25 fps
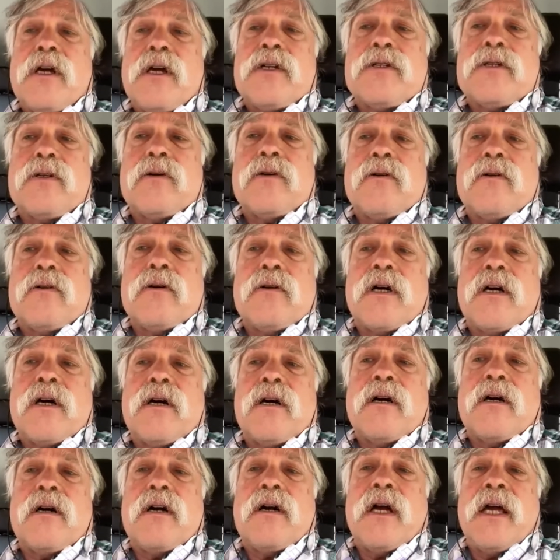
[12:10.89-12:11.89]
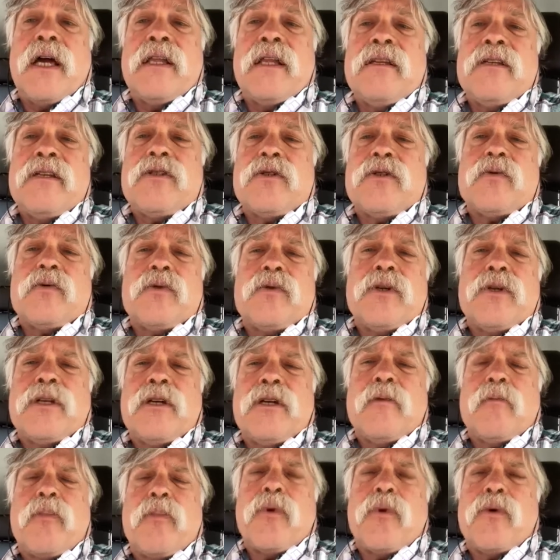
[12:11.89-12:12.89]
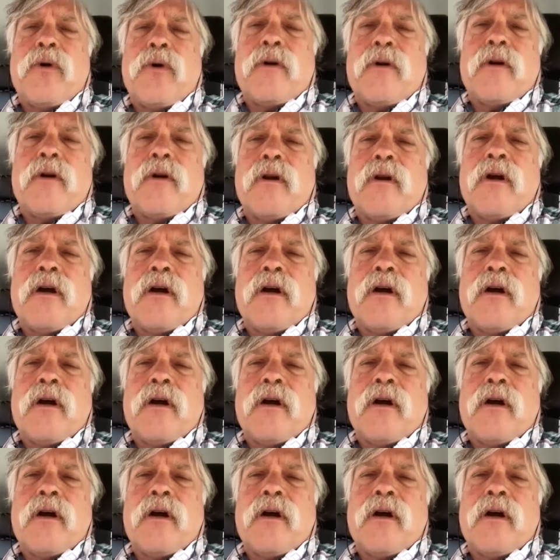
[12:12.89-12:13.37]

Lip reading: So, and this is really important,